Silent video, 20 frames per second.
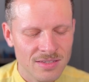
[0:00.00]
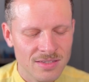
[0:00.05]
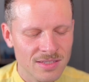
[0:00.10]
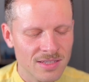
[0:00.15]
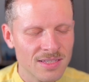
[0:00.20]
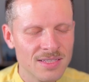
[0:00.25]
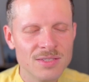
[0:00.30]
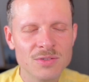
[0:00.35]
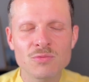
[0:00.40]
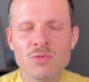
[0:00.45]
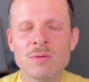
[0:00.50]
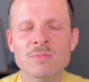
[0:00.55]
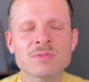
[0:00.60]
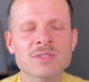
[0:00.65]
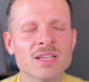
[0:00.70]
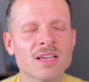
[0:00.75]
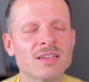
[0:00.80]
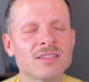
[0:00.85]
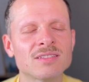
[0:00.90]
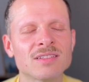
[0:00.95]
This
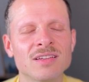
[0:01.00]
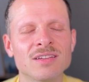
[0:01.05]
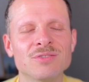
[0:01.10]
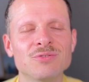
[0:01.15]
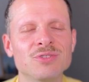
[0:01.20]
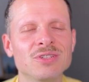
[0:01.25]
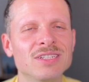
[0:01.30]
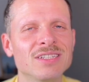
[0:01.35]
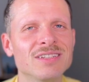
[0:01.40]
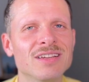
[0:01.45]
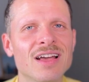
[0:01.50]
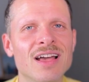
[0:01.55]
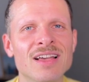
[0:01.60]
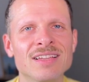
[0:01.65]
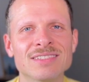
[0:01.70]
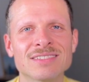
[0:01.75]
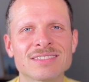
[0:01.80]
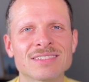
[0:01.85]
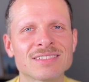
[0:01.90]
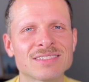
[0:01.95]
website really
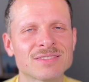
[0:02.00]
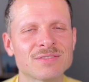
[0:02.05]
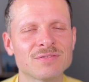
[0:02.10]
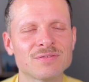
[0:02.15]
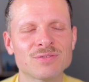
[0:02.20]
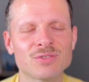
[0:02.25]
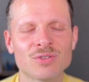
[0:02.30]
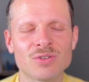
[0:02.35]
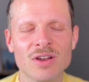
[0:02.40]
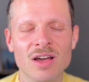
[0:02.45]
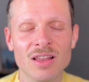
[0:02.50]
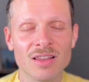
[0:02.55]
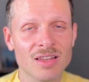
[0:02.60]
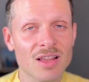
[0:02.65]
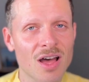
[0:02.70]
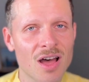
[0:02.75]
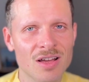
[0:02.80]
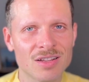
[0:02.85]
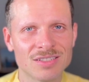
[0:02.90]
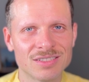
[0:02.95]
asks for a
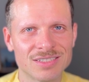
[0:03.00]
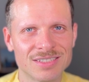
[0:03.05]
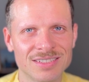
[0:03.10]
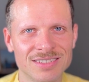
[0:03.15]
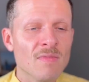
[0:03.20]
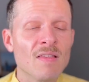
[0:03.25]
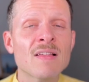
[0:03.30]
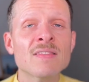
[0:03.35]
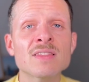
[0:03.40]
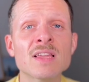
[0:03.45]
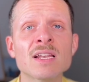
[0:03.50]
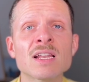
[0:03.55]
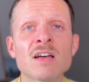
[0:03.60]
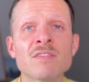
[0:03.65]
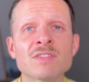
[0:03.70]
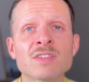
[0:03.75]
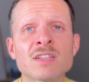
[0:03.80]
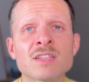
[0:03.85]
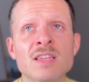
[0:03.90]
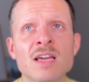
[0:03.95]
lot. And then
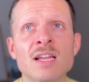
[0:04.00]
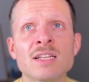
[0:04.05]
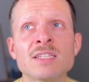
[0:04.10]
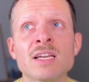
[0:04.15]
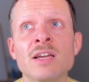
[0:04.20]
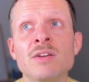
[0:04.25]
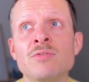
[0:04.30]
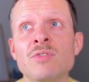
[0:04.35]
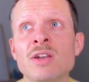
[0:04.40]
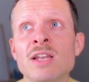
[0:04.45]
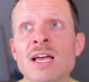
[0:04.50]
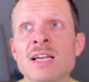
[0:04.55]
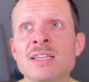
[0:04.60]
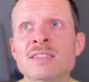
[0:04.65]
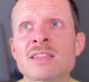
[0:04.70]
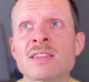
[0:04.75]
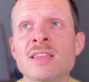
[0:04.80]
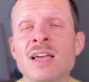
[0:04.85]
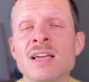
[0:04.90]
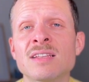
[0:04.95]
after that I
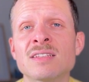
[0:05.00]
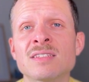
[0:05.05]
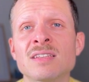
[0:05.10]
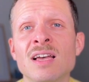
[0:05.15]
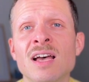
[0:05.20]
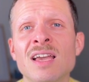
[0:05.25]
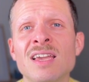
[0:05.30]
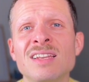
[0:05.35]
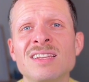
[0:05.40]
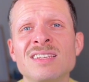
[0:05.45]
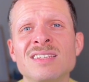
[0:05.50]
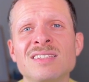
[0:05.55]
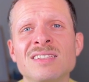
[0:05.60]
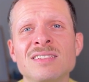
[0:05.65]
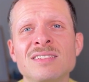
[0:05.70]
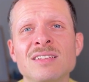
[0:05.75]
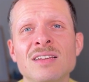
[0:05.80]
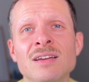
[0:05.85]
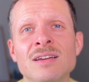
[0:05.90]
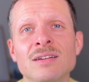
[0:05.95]
realized that I
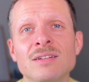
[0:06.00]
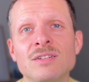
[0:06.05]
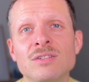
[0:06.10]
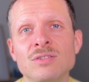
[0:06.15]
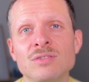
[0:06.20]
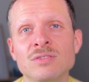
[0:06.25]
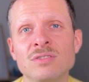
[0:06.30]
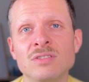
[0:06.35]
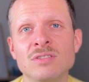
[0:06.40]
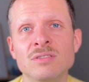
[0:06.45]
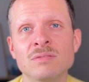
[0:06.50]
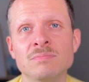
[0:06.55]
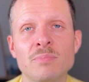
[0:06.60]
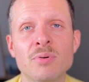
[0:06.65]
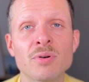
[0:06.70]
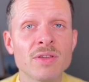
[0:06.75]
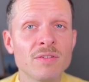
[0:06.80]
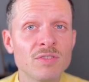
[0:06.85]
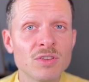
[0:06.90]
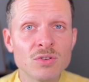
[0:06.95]
needed a good
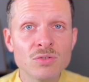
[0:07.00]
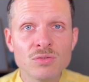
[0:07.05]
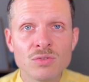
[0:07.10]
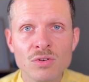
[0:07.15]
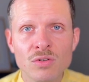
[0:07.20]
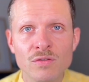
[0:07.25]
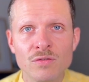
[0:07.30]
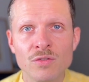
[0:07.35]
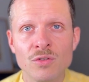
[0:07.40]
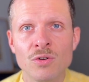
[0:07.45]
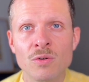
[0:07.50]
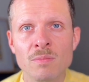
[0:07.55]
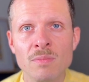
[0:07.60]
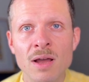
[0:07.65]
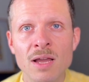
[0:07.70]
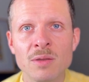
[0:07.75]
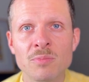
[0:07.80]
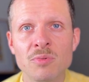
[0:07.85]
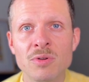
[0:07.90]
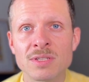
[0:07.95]
preview for
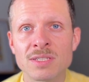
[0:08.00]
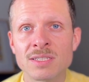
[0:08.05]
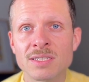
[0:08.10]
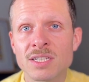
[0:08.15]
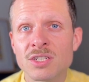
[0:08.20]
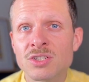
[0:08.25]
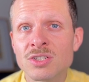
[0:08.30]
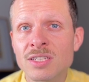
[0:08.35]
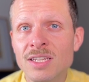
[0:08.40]
my presentation